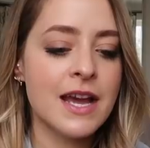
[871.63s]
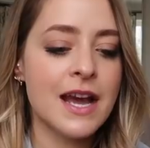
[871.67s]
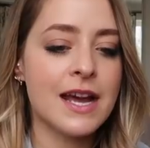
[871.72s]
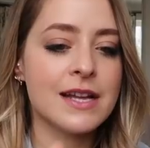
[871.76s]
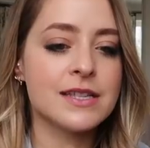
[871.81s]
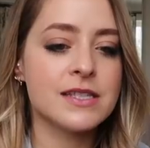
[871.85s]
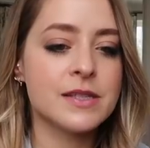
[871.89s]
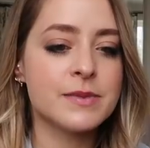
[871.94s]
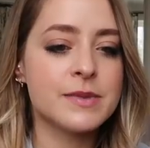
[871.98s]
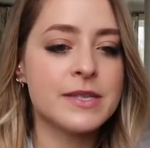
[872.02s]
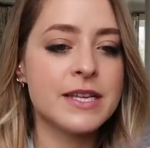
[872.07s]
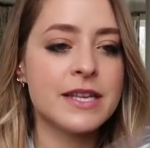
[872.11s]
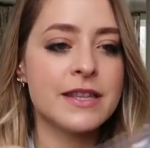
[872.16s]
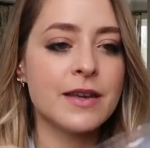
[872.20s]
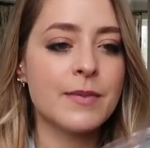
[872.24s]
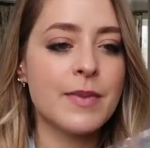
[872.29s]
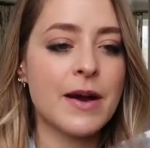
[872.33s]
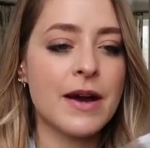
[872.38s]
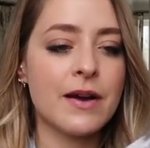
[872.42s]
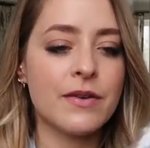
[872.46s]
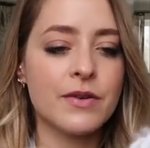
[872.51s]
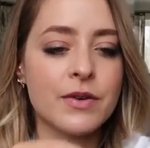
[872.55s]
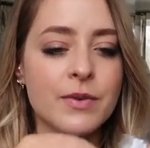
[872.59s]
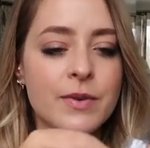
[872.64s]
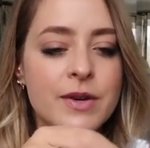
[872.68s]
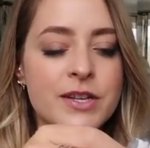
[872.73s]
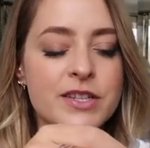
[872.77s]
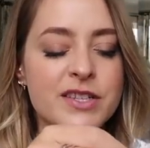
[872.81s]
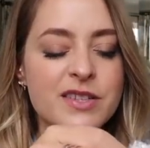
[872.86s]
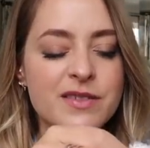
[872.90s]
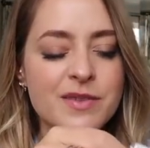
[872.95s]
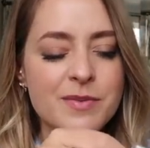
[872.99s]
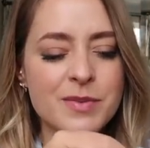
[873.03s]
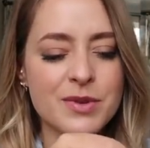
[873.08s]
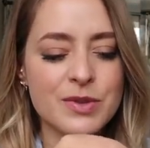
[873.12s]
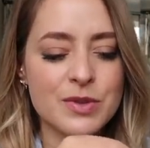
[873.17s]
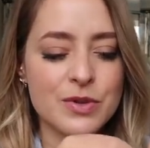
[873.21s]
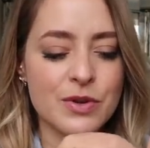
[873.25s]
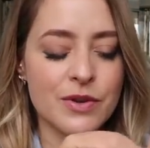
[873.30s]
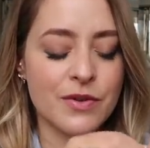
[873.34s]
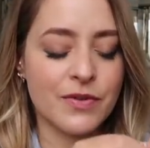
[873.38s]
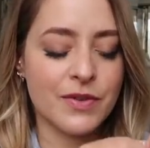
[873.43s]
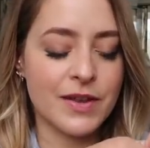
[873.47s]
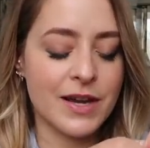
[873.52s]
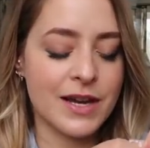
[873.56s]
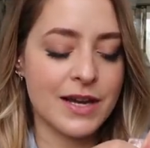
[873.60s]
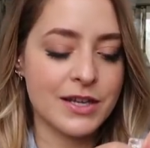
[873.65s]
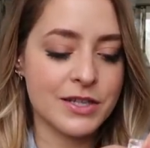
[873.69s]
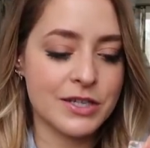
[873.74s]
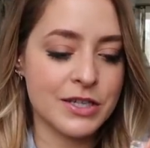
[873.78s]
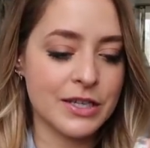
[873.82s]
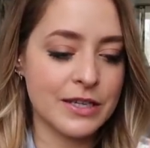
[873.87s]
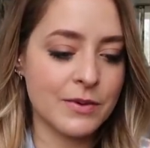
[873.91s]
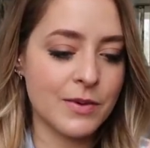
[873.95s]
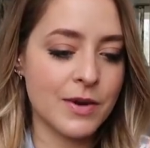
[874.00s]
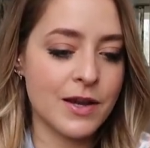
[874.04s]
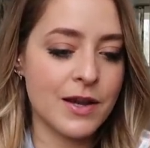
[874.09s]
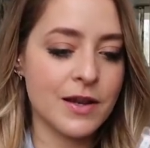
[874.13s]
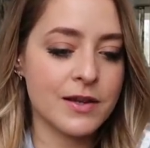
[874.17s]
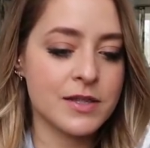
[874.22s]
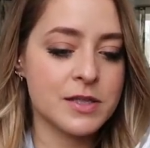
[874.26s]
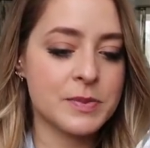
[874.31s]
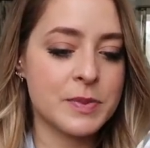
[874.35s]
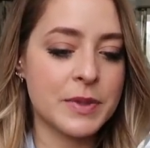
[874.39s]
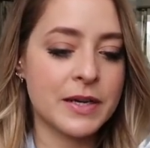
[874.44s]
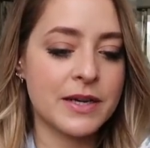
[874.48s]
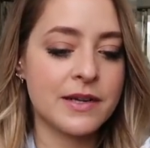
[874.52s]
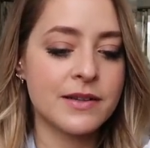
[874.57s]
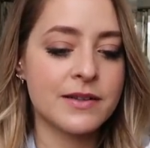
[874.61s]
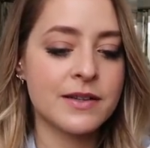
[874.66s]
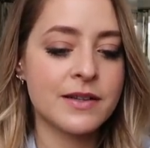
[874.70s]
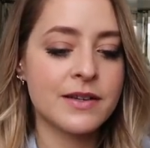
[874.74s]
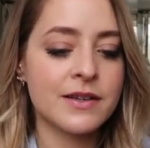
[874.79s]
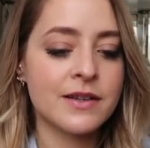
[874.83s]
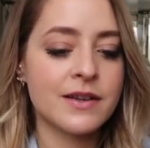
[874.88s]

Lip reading: and some teething powder, which I'm not sure if that actually works, but